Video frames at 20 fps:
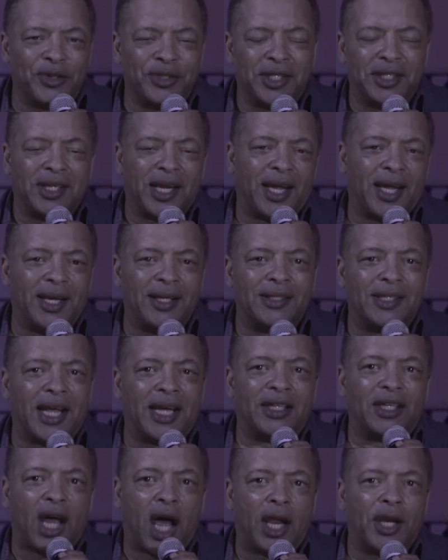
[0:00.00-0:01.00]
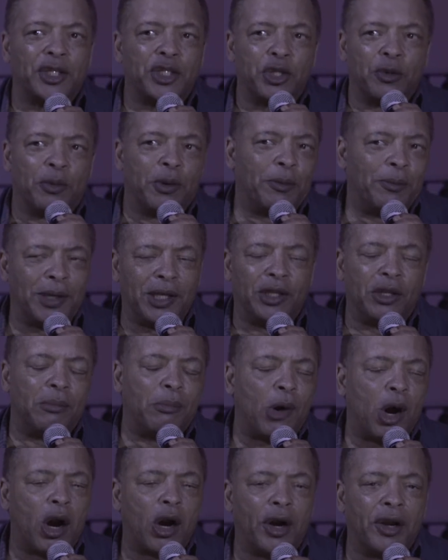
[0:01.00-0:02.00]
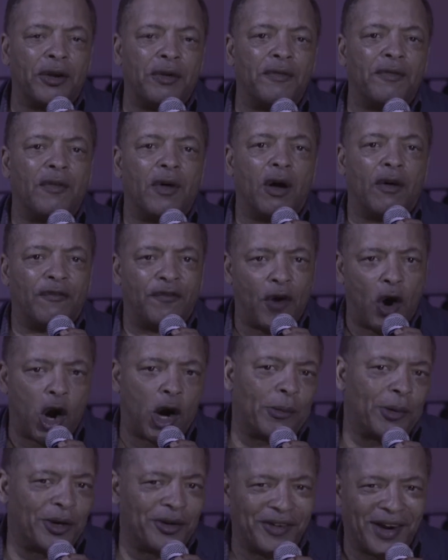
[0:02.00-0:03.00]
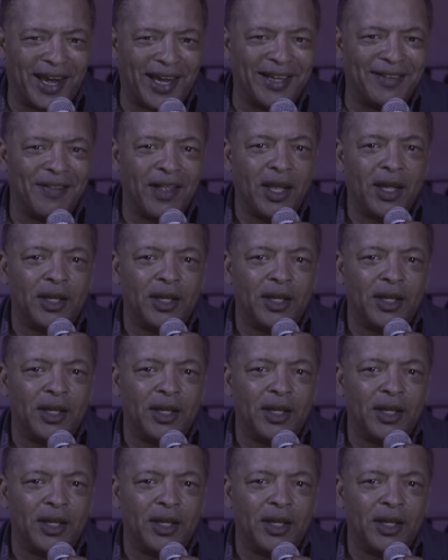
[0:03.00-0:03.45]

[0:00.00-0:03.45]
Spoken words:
Today technology will be the modern farmer, right?